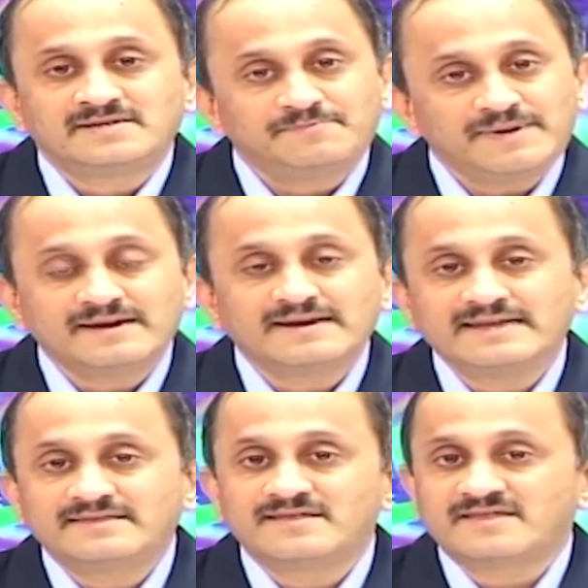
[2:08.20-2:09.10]

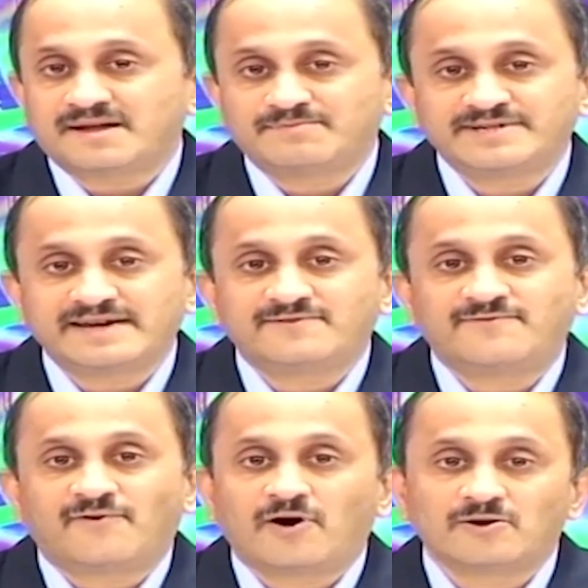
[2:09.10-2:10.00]
Typically, this subject
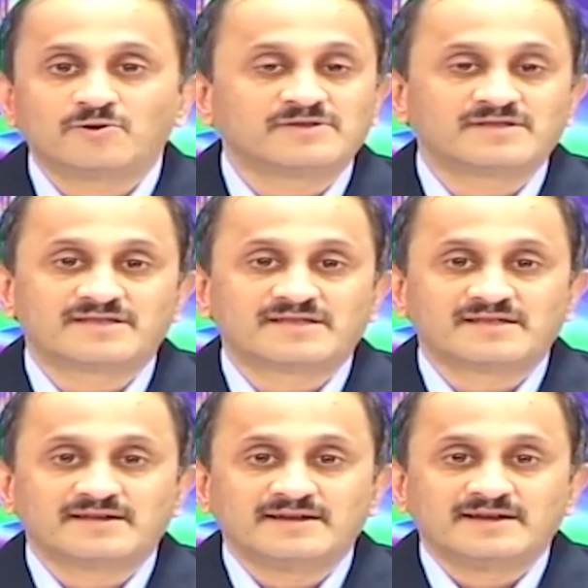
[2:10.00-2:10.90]

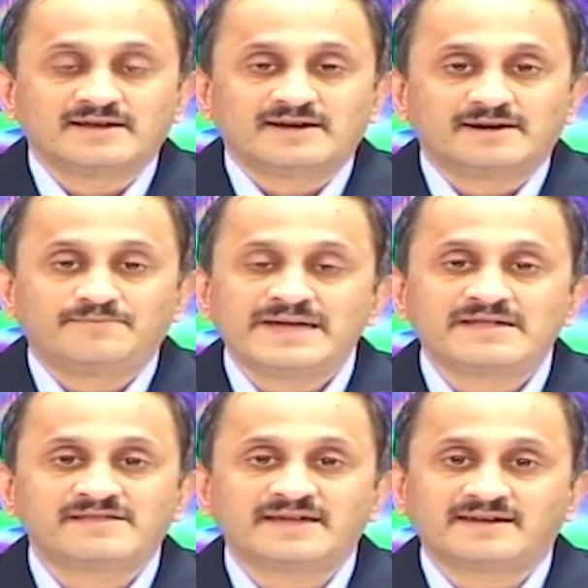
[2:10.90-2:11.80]
follows a
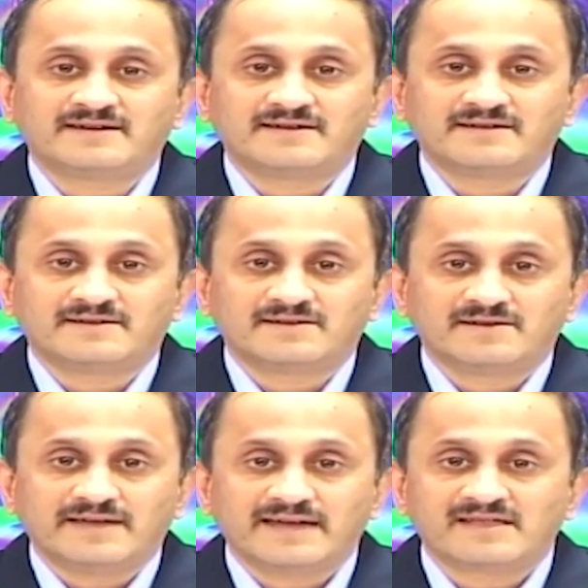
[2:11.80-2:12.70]
basic
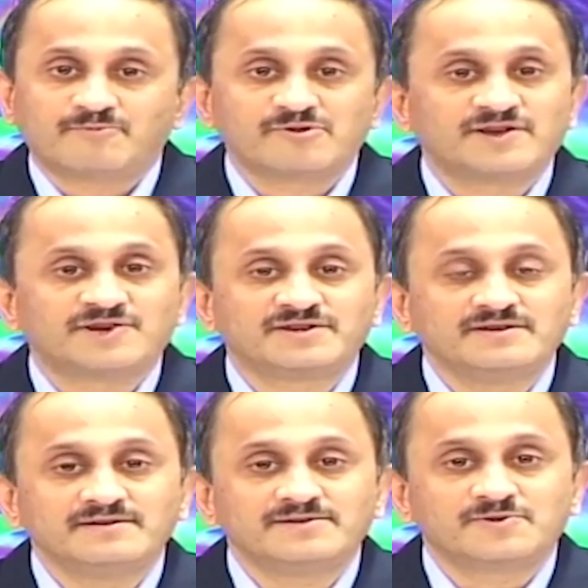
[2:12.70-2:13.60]

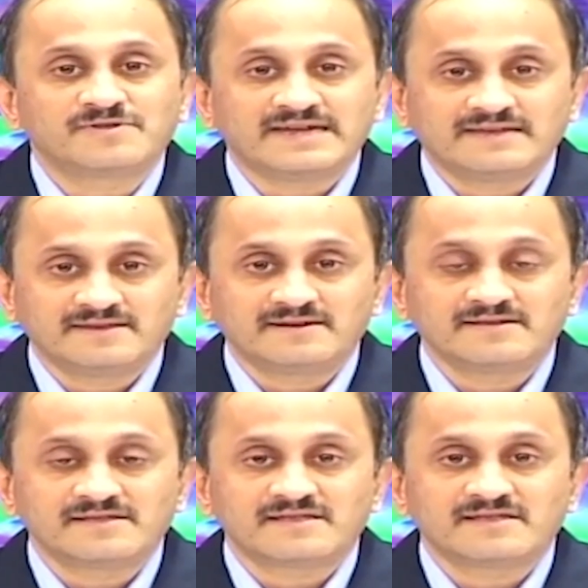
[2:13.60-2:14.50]
exposition to
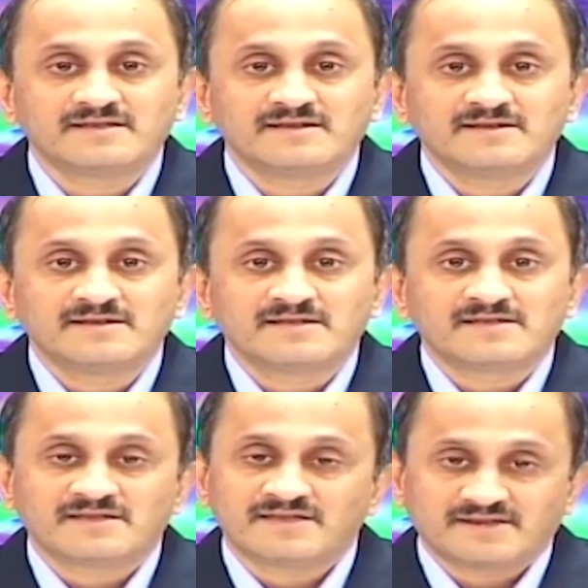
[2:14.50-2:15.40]
signals,
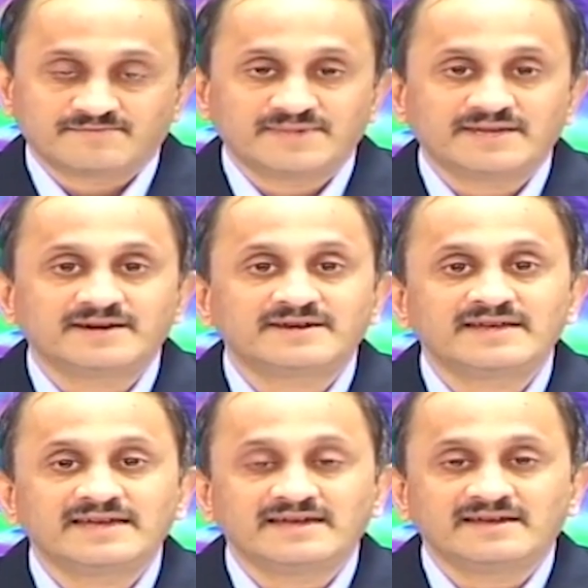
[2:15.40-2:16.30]
system
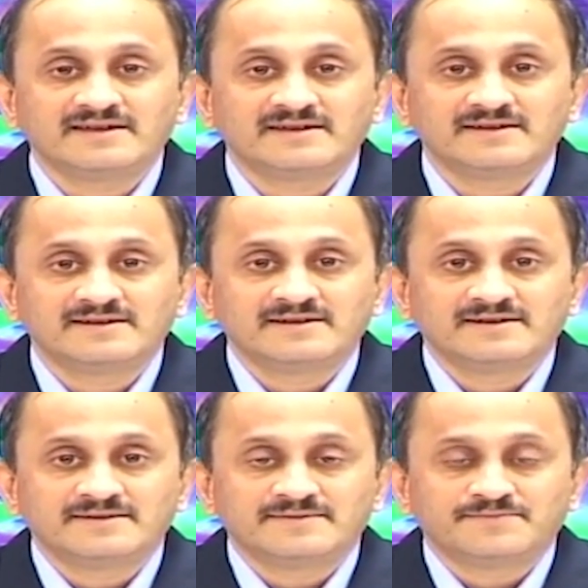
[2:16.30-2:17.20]
theory,
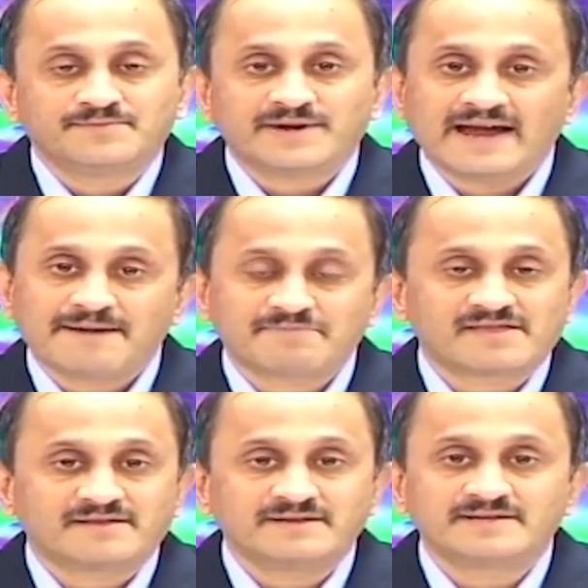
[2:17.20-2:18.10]

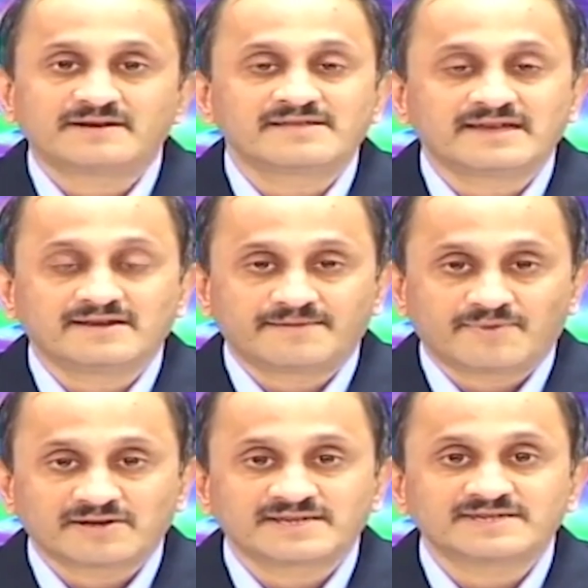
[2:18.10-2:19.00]
perhaps digital signal
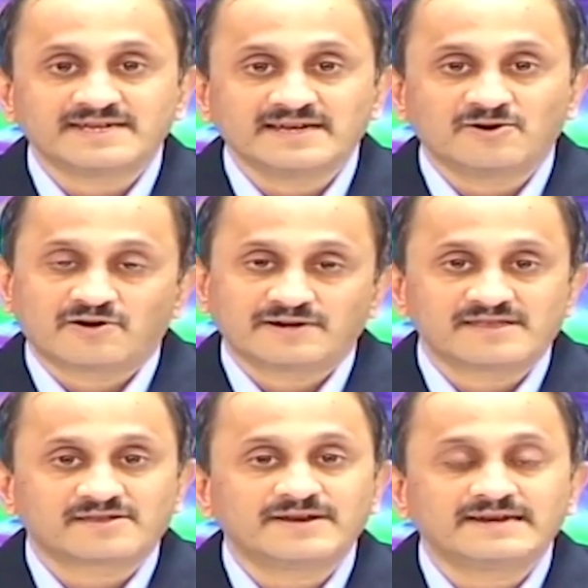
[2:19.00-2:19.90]
processing or
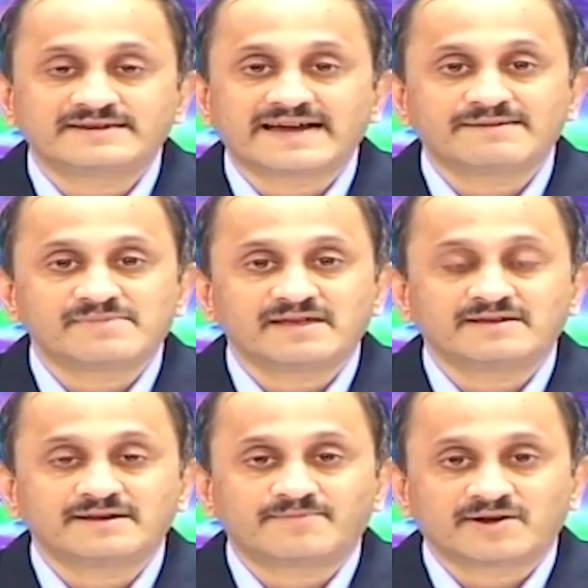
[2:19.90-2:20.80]
discrete time
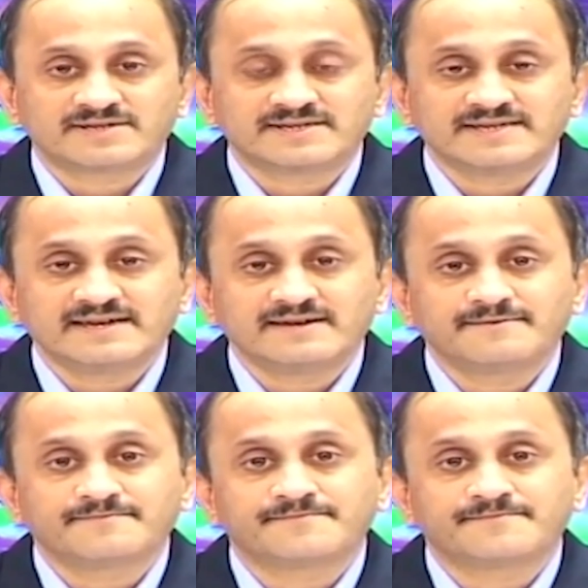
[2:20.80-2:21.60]
signal processing,